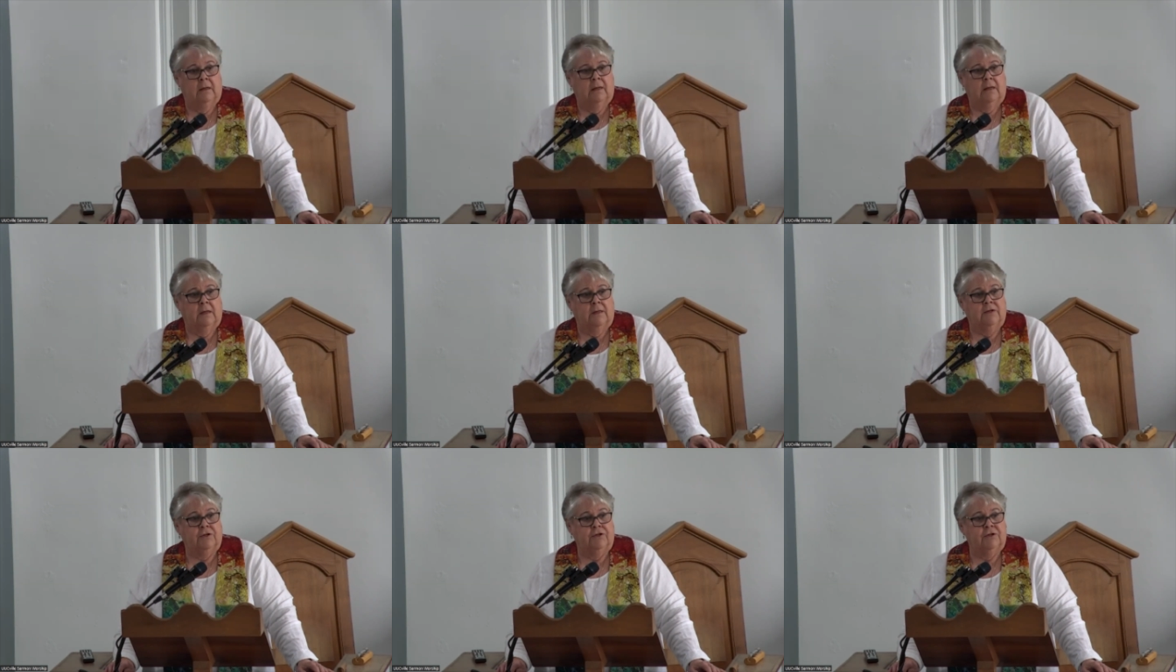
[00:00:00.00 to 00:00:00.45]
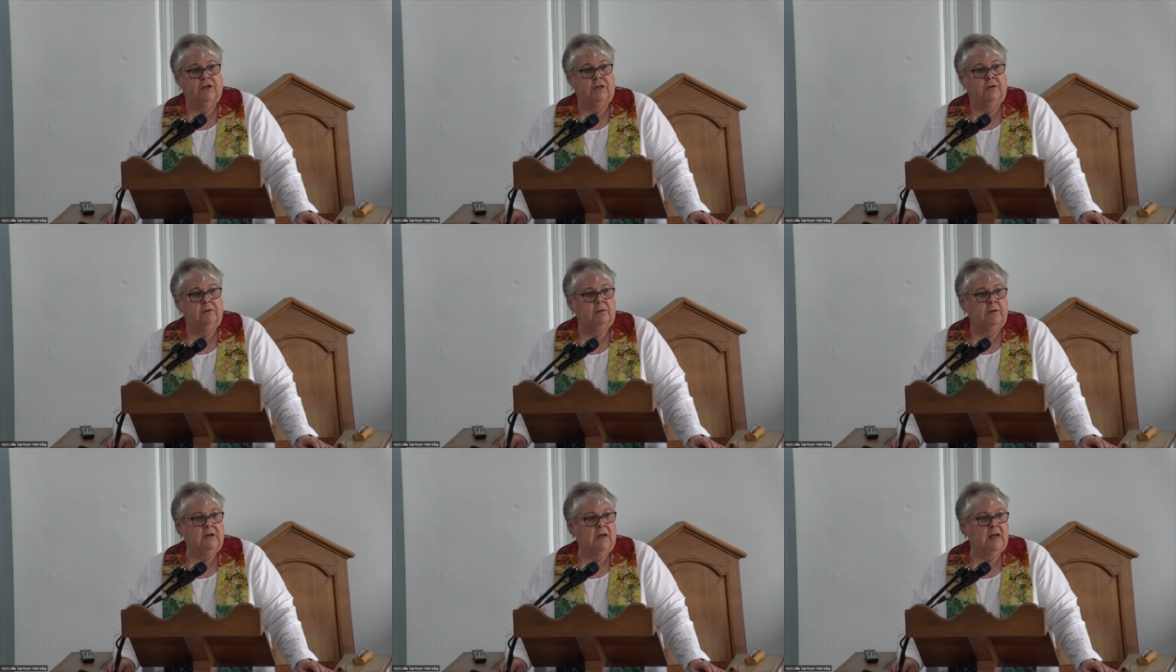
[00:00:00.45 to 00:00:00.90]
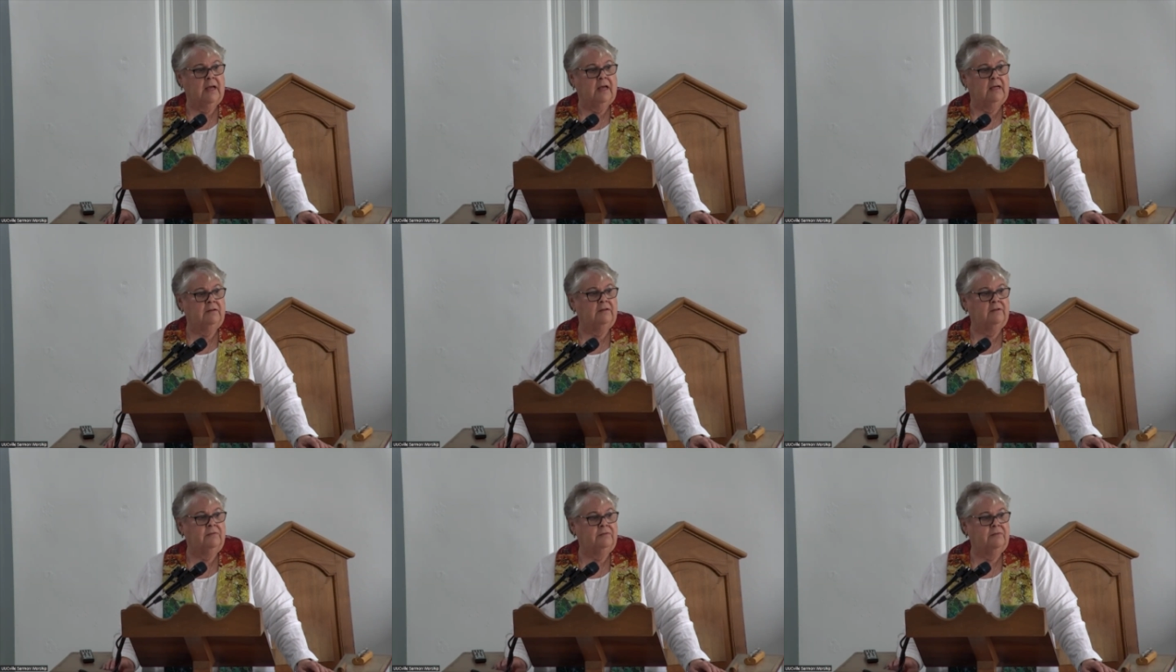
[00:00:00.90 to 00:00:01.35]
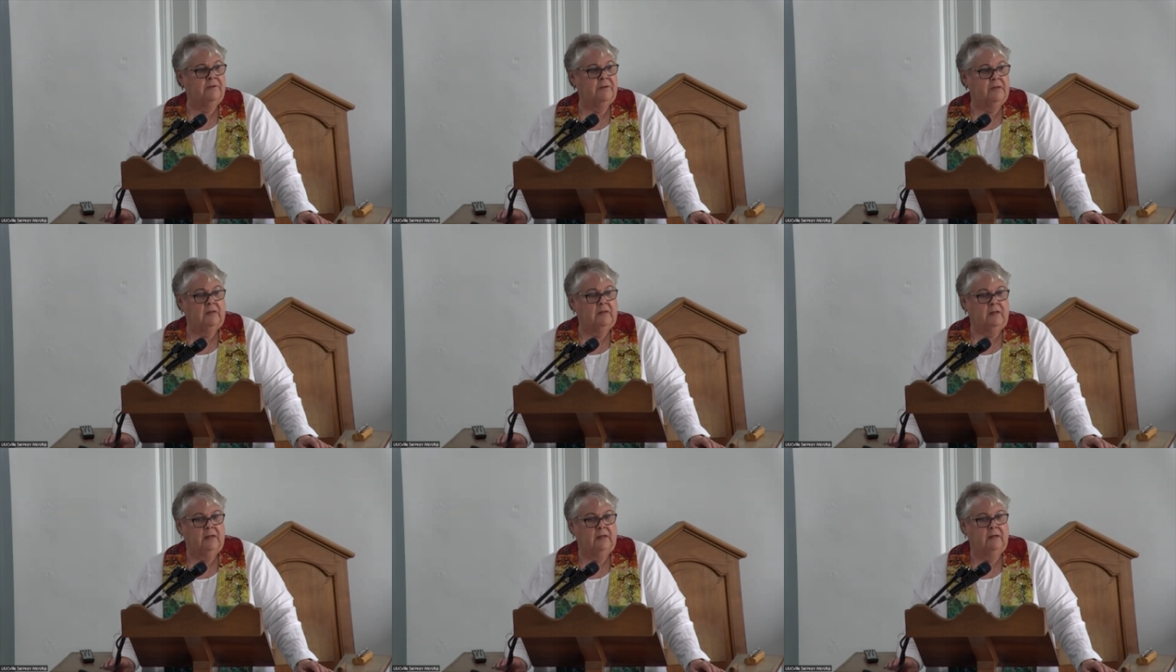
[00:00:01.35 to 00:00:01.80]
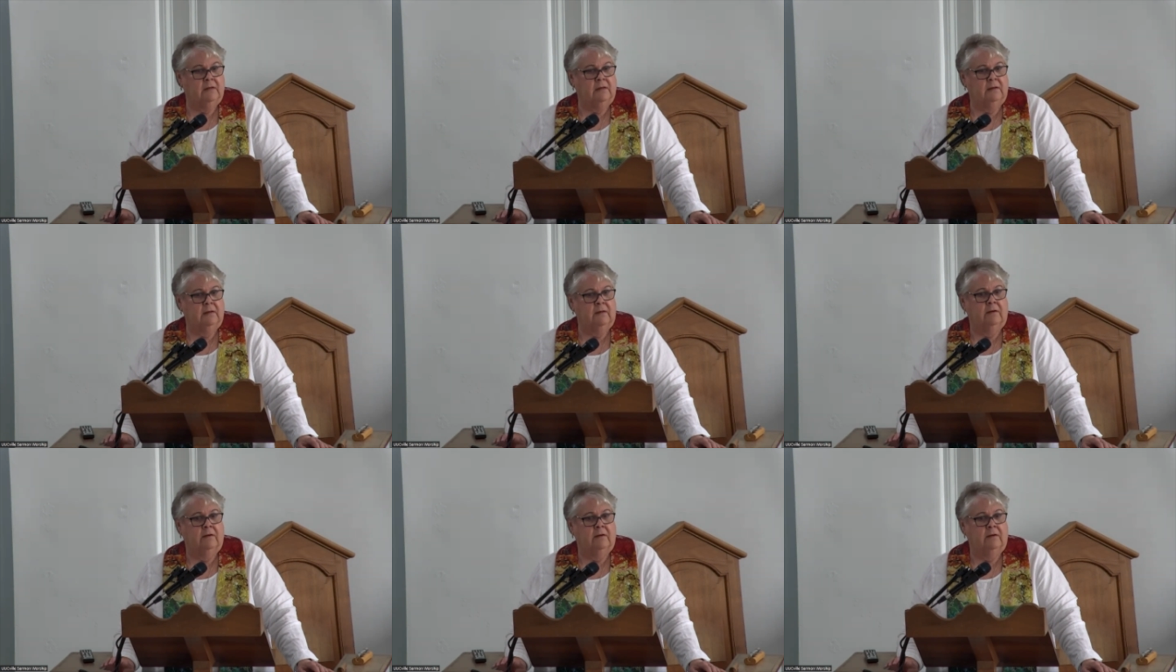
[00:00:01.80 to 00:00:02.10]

A generalized feeling